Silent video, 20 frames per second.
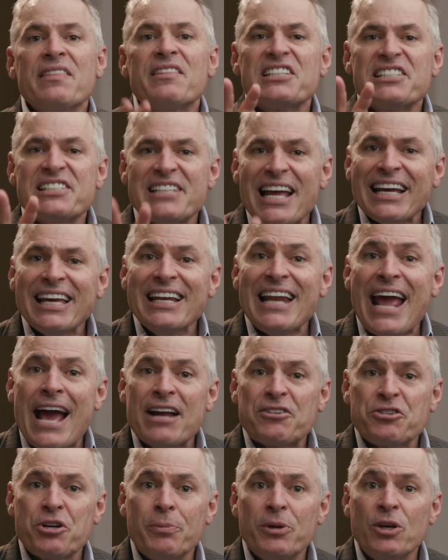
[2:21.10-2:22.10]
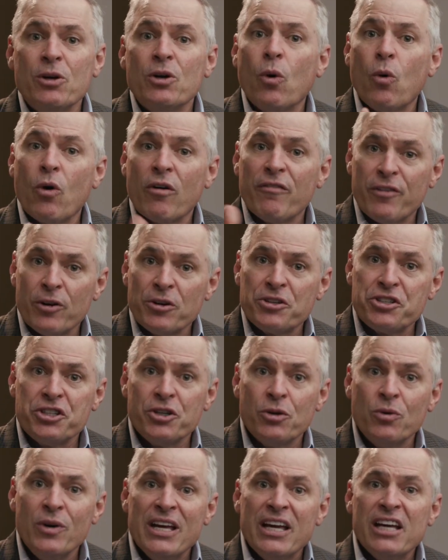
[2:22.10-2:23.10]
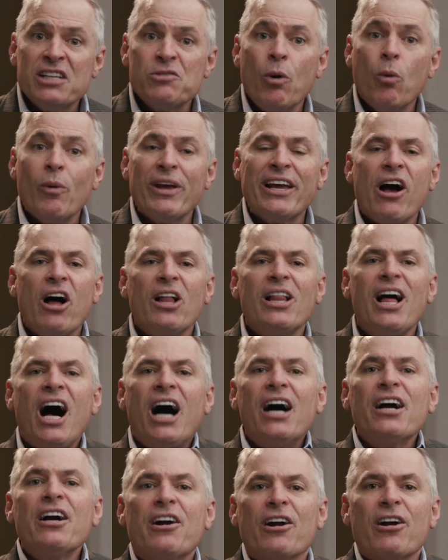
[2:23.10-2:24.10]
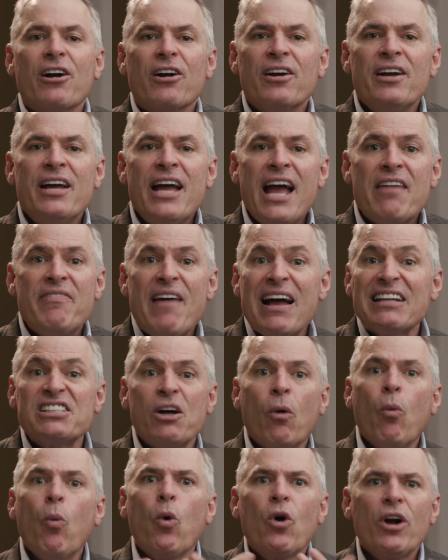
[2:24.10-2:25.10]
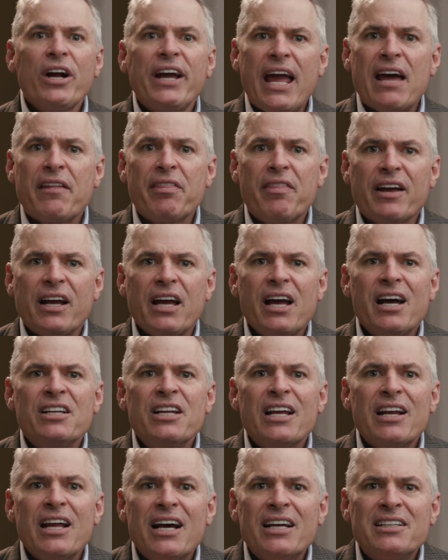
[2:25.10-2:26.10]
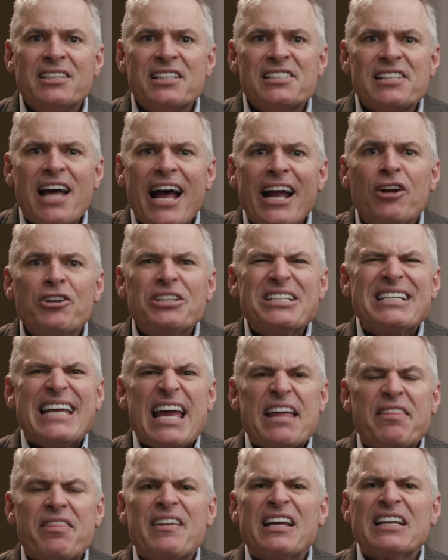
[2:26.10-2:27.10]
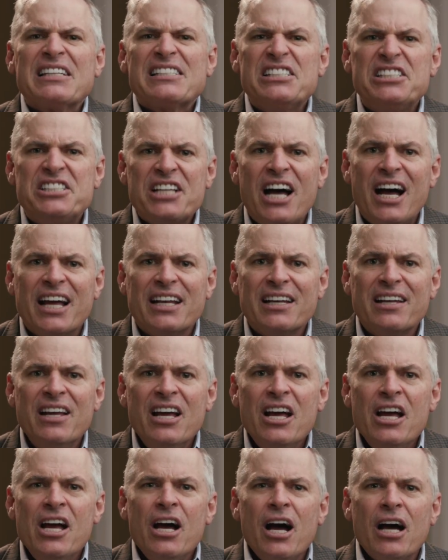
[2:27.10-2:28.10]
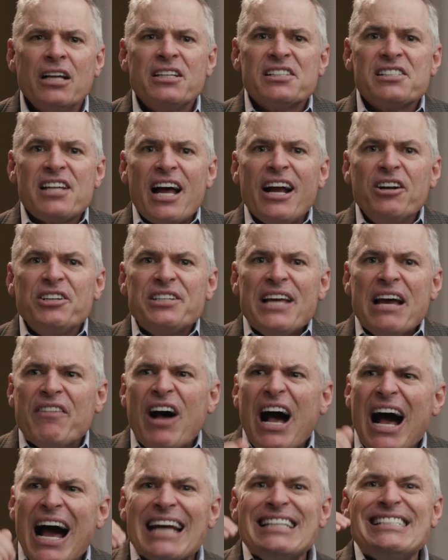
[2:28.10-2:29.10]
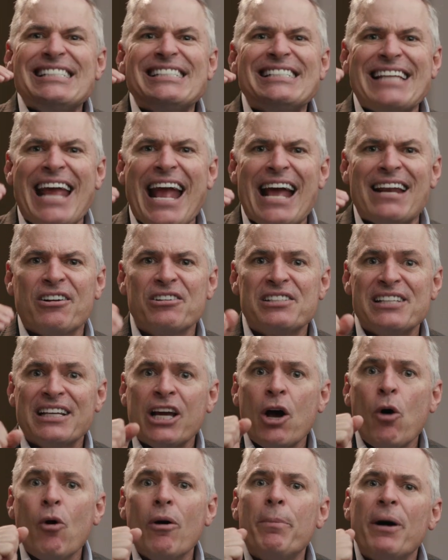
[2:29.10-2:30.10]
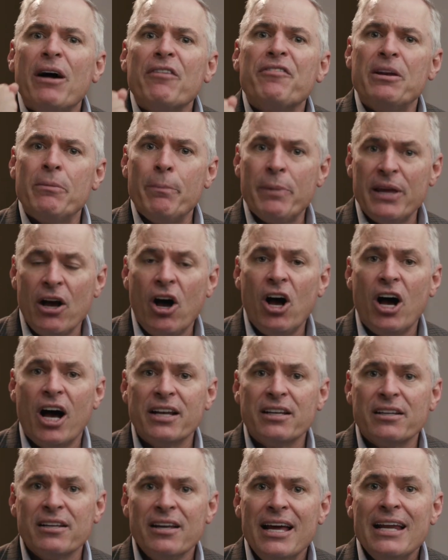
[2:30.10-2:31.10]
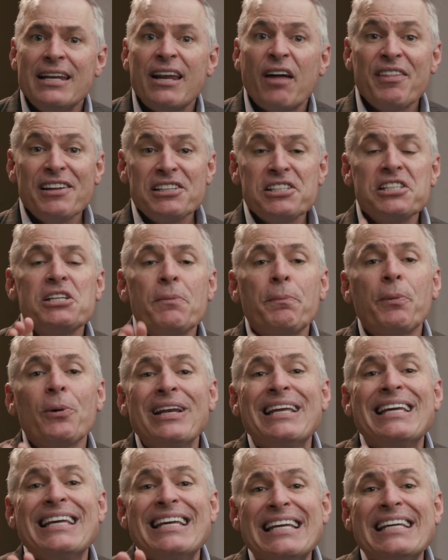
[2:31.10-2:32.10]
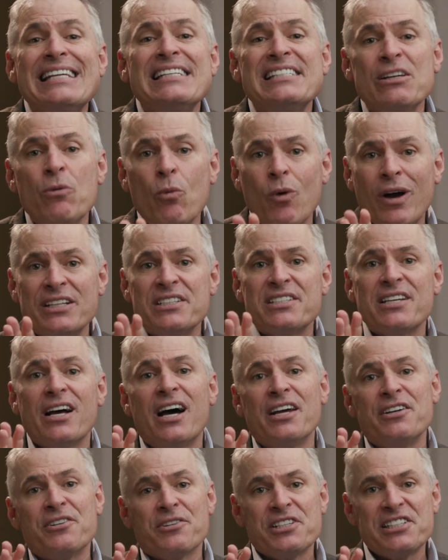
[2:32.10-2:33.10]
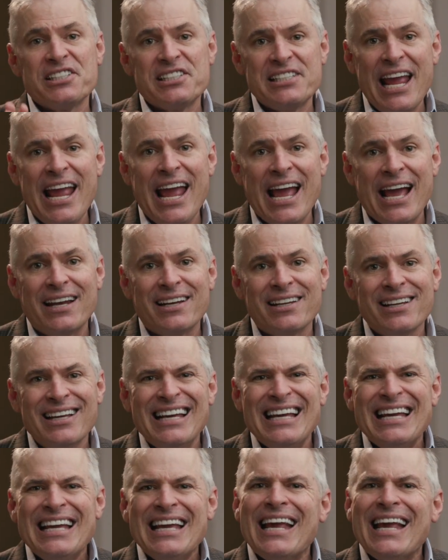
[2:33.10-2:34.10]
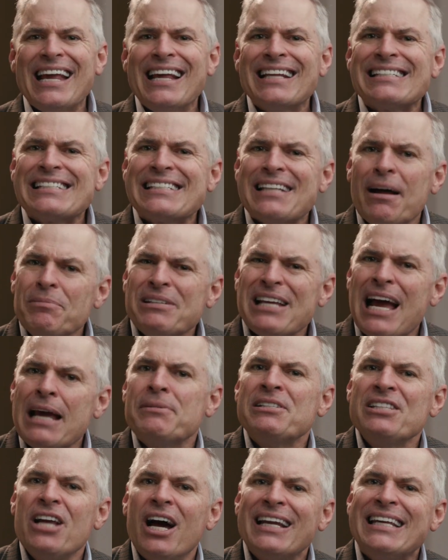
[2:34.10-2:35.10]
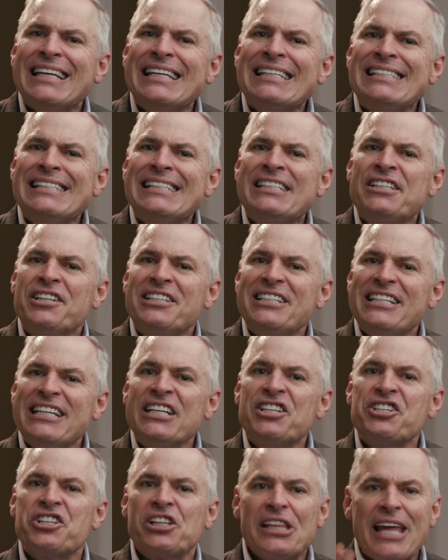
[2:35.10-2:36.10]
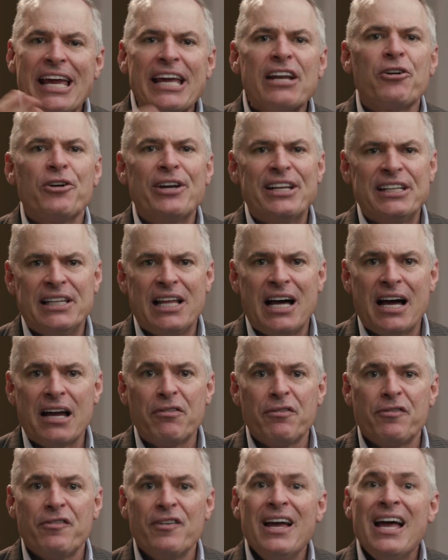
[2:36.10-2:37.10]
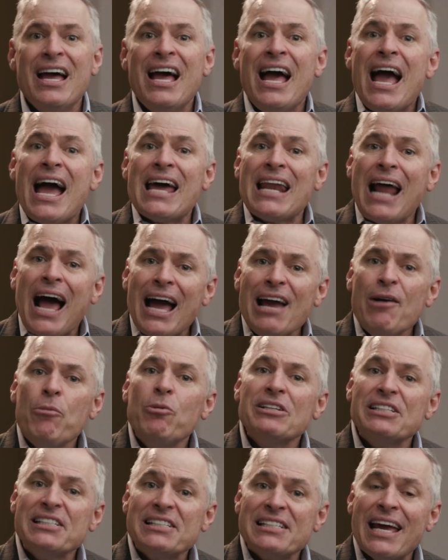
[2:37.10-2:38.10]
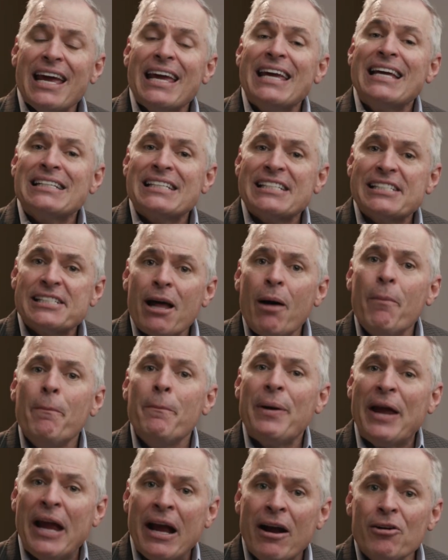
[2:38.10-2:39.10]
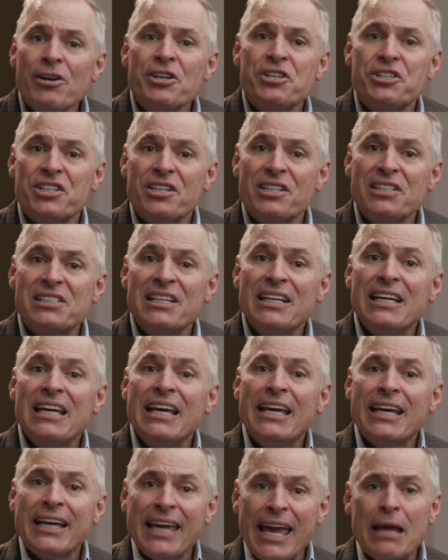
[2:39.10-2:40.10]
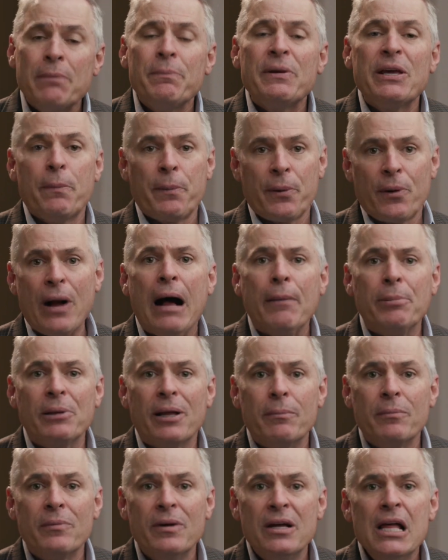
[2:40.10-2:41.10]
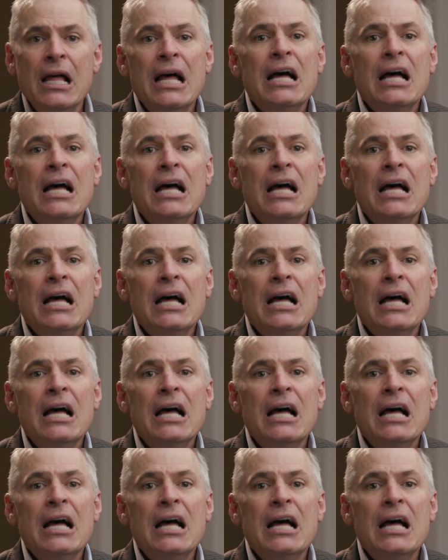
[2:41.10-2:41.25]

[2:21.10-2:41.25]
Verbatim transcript: The second attribute or virtue is what we call hunger. And that's a work ethic, a, a desire to get things done, a desire to have high standards and go above and beyond. Now, this is a pretty easy one to understand. It's sometimes not easy to teach later in life. And I will say in some parishes, it can be a problem.